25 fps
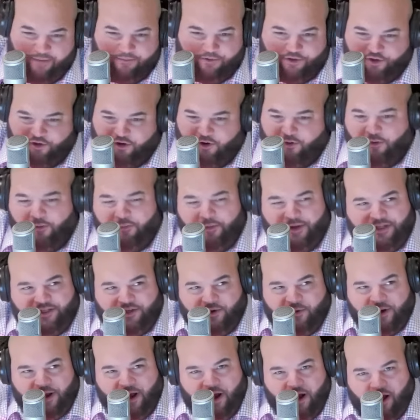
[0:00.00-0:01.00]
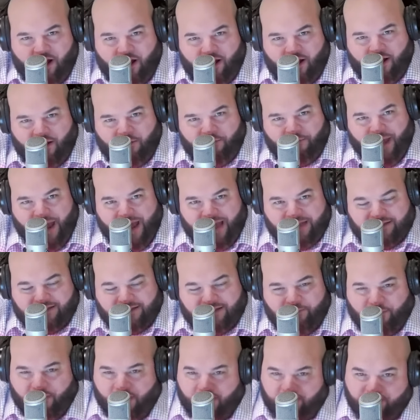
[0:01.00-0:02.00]
I'm sure we'll be doing all
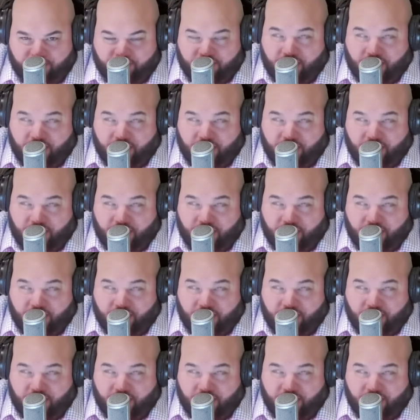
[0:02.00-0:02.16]
basketball.